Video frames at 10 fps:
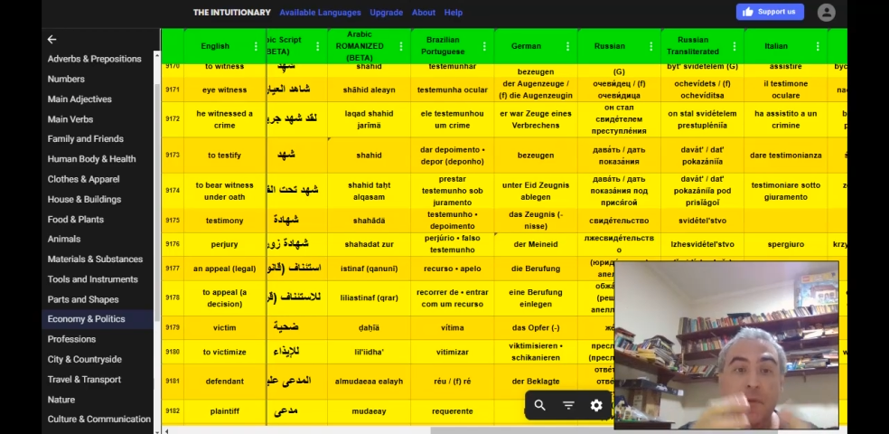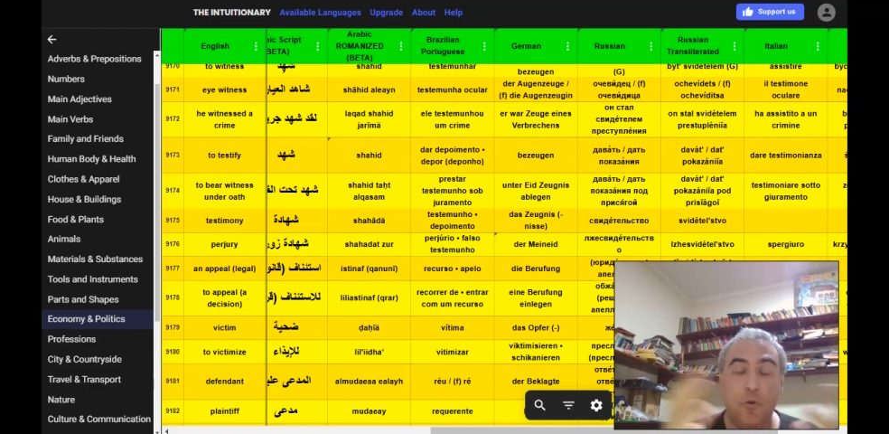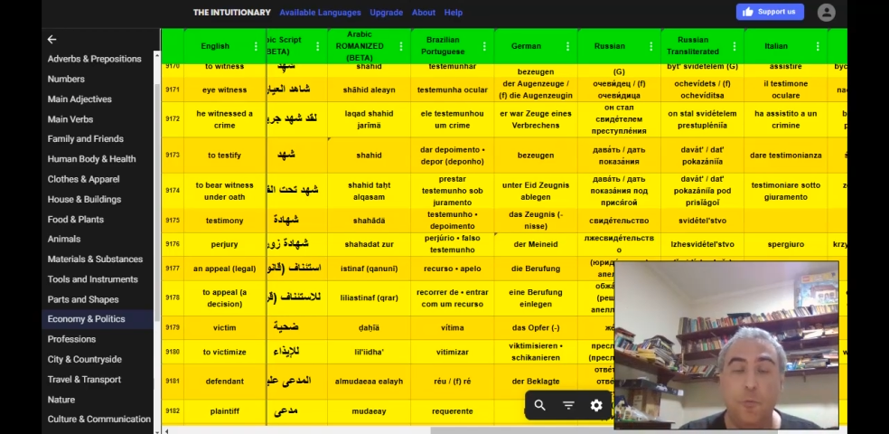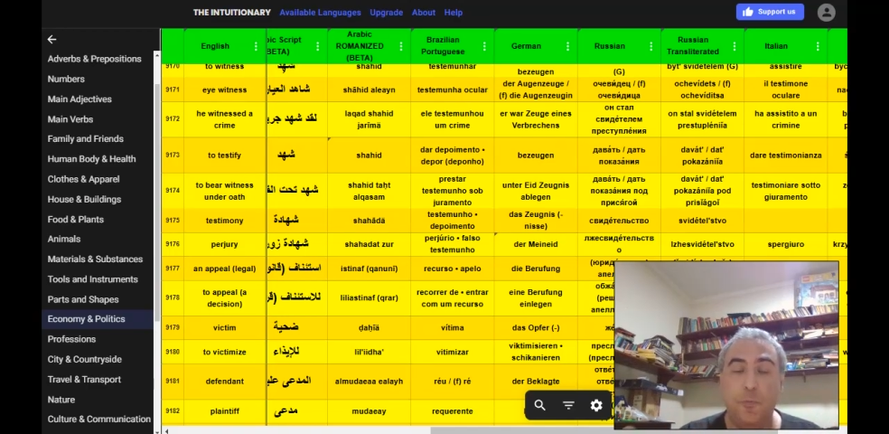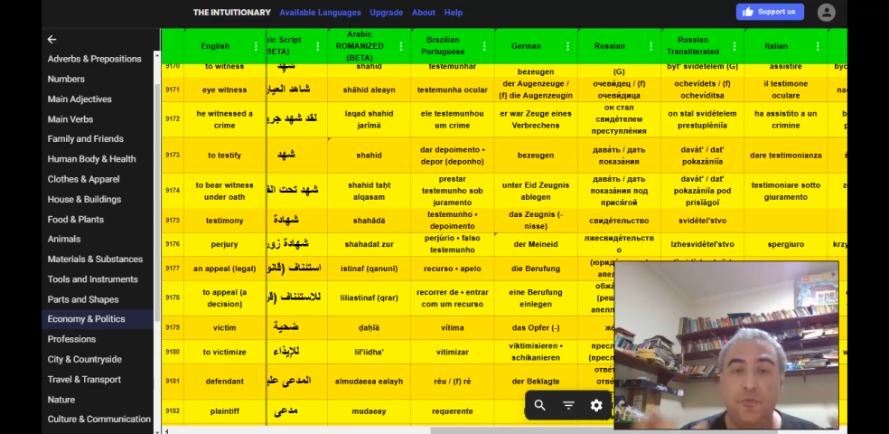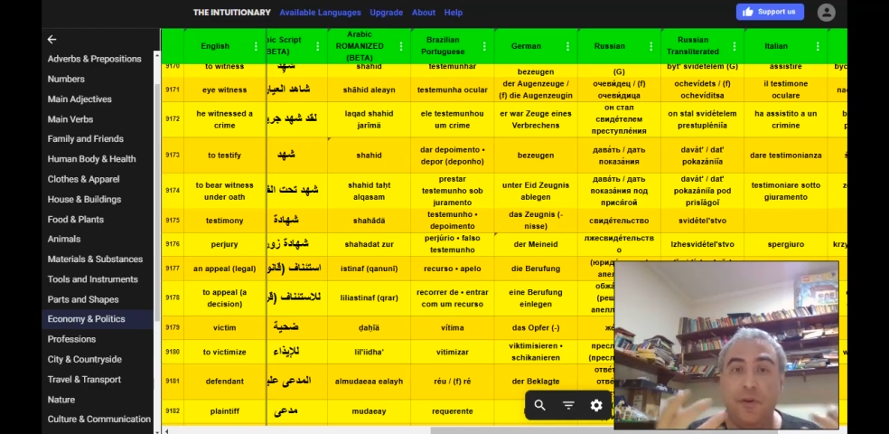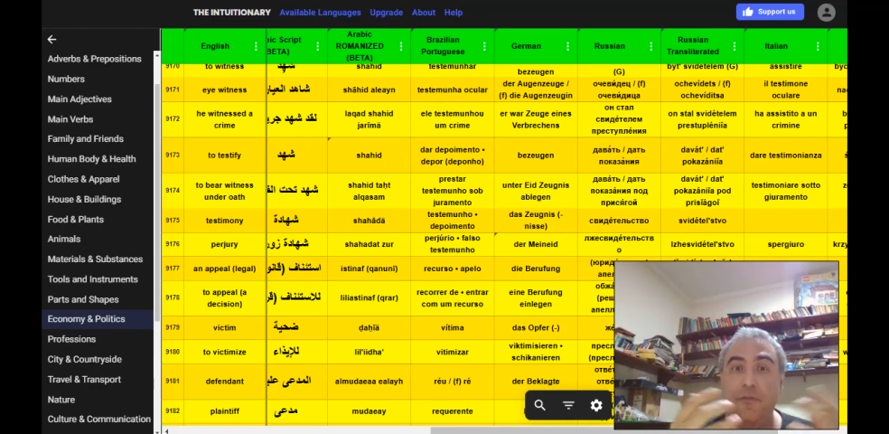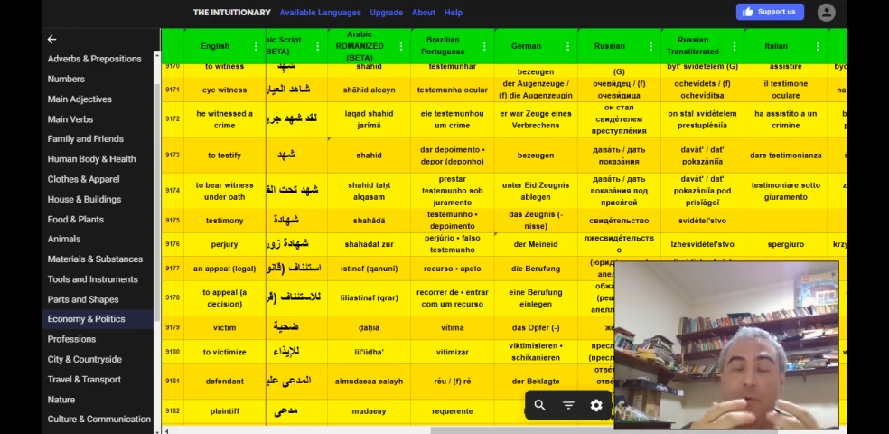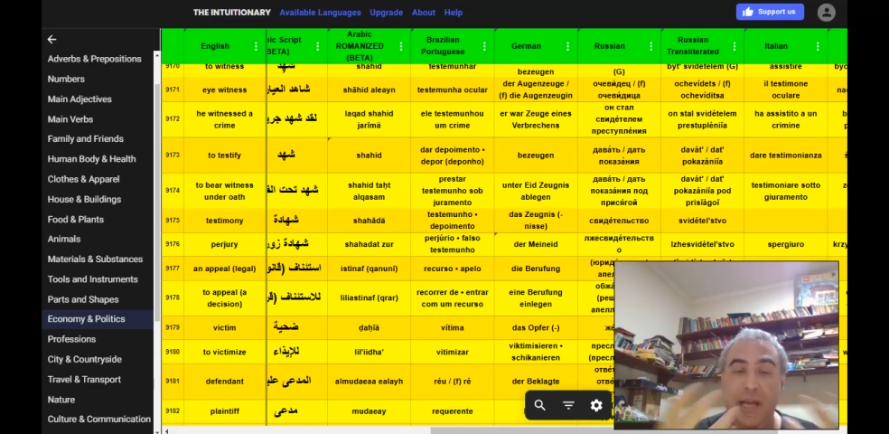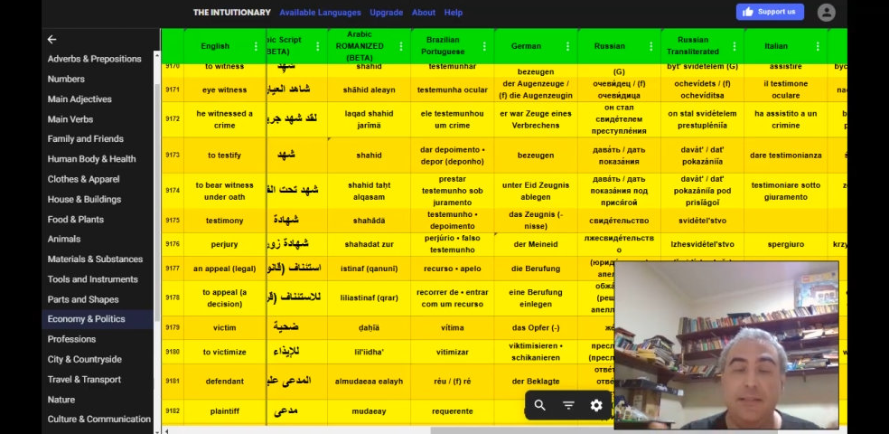groups
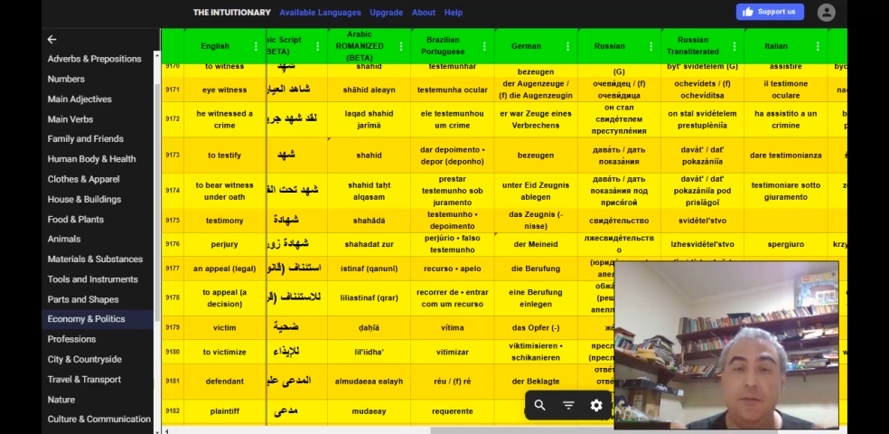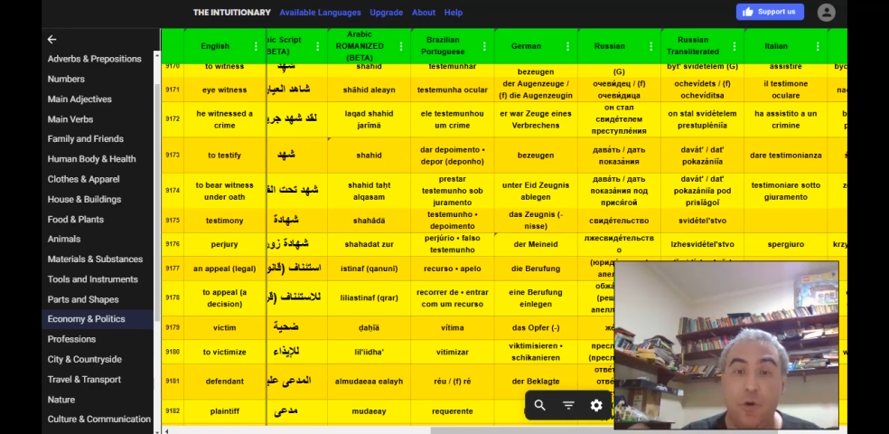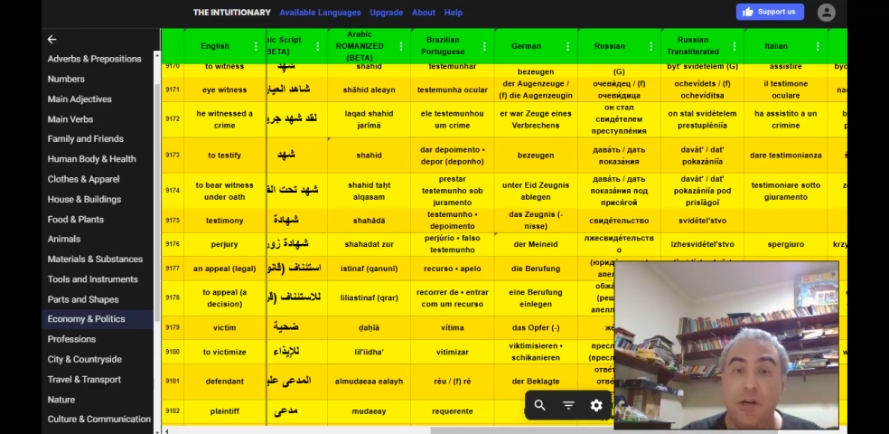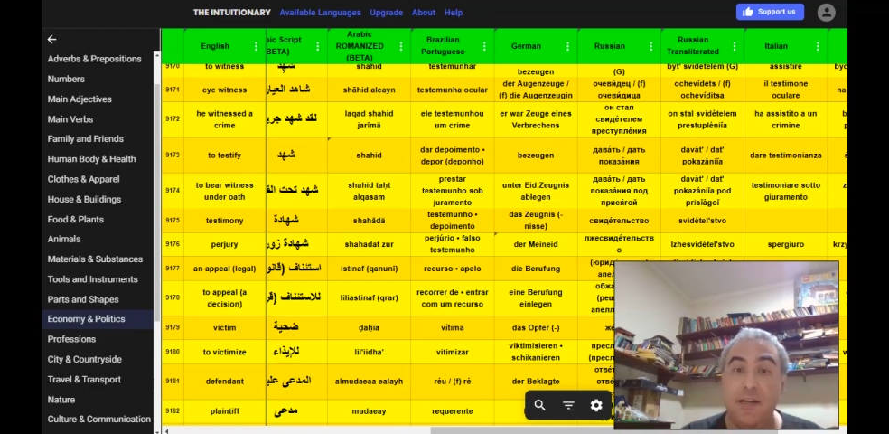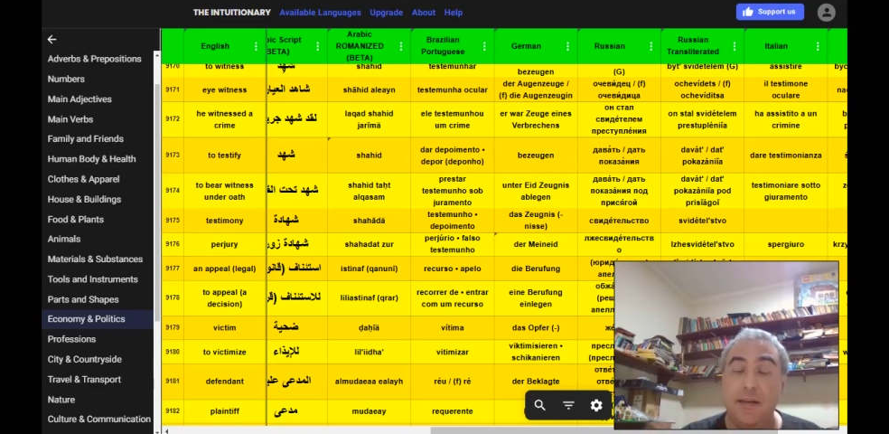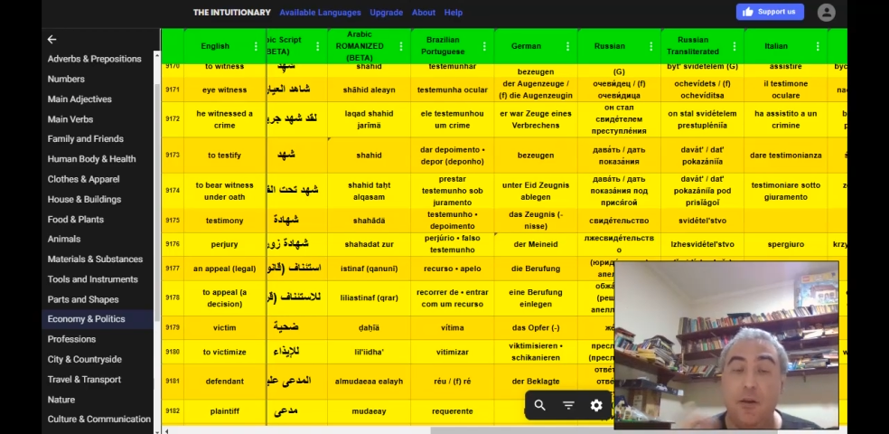of related words,